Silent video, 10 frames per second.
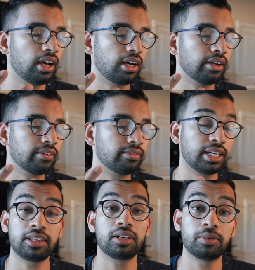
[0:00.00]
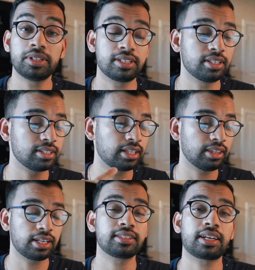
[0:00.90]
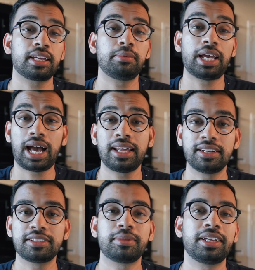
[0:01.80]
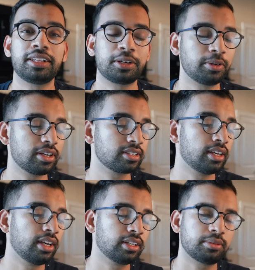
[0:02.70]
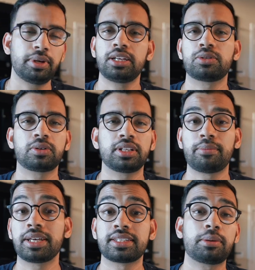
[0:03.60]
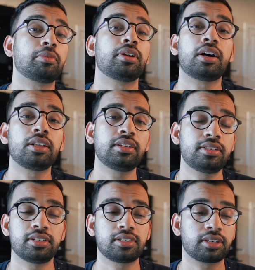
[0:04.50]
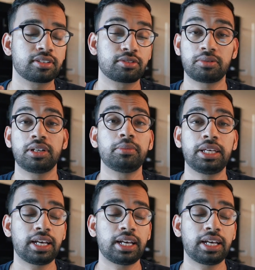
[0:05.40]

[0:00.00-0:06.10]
of daily quizzes and things that can be added to my daily quiz to make sure that my step one knowledge is extremely